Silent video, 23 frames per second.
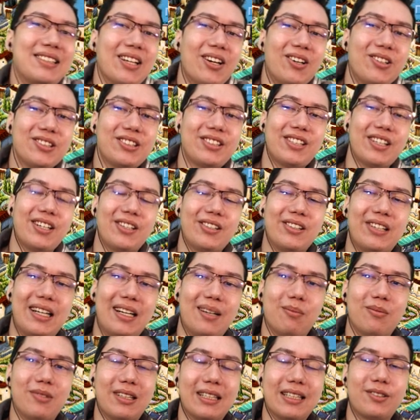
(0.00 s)
it's also
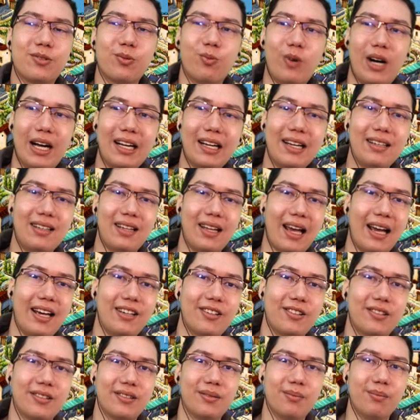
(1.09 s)
um, it's why I
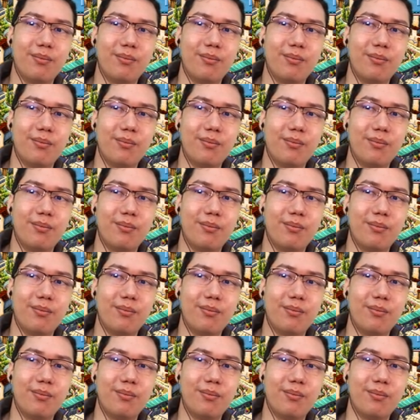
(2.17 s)
like